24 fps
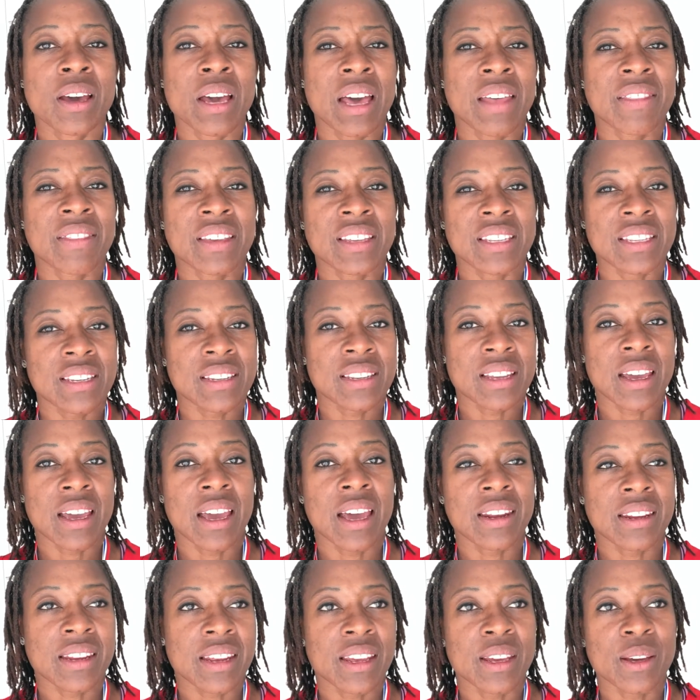and this has
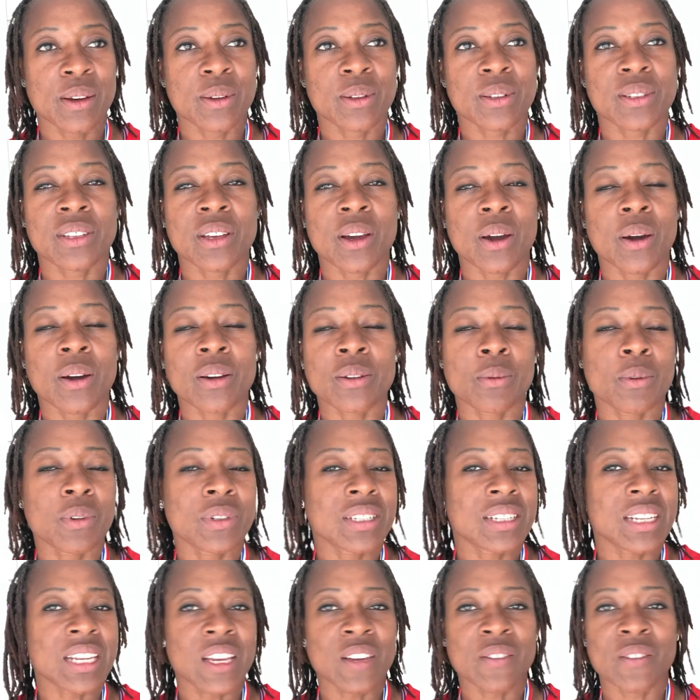had hills, so I
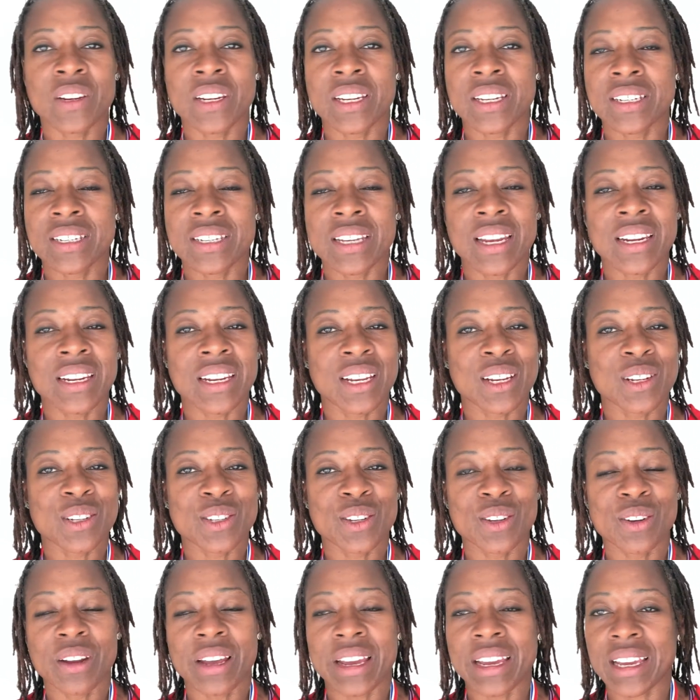wasn't even intending
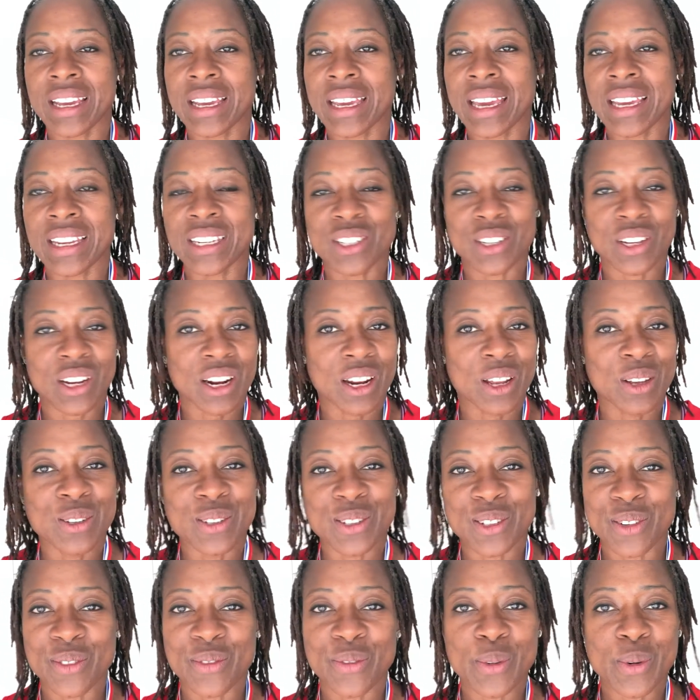to get
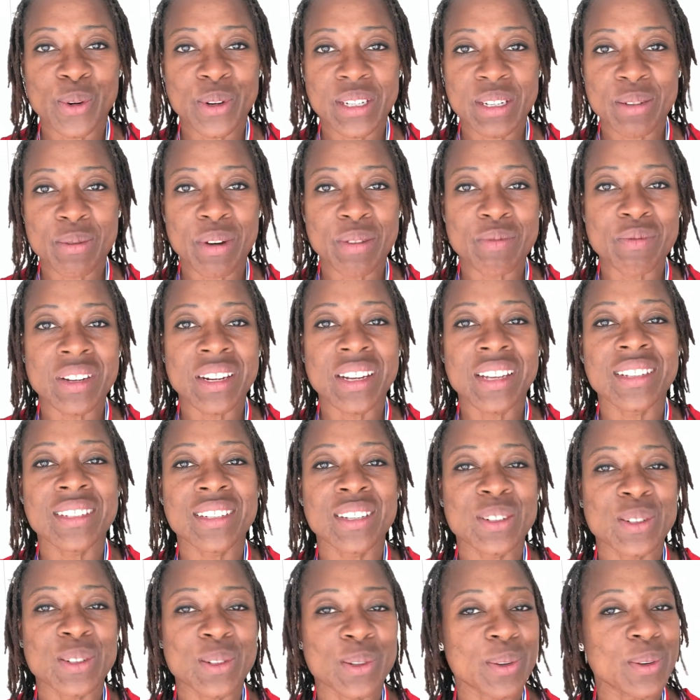close to 41
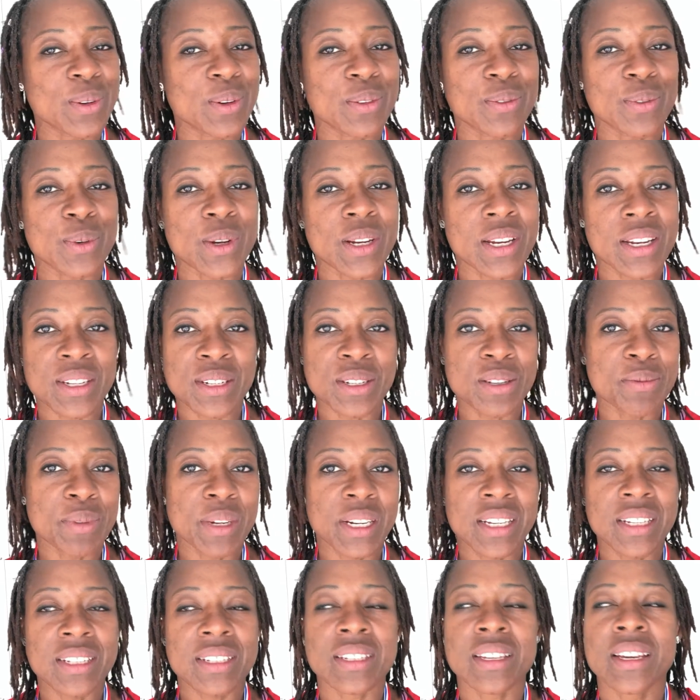minutes at all, 42
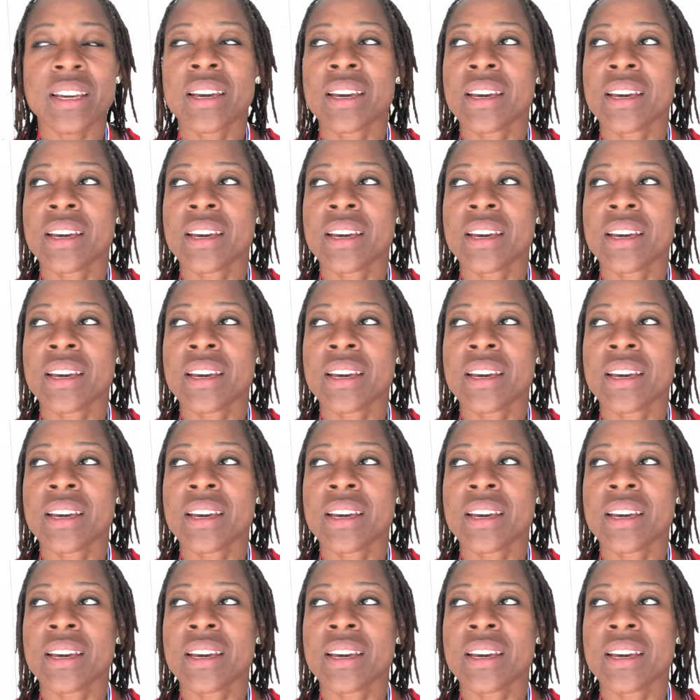minutes.